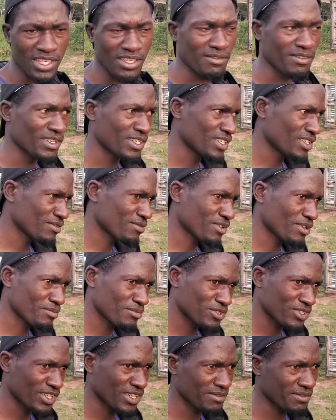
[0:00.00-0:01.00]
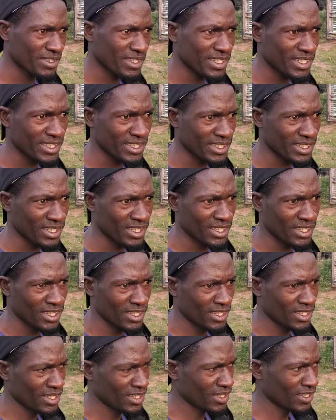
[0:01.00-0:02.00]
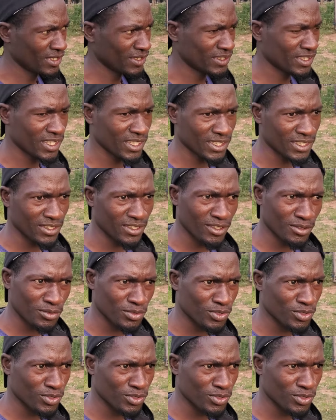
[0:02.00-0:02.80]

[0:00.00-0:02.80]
Even if I'm traveling, he's like, oh,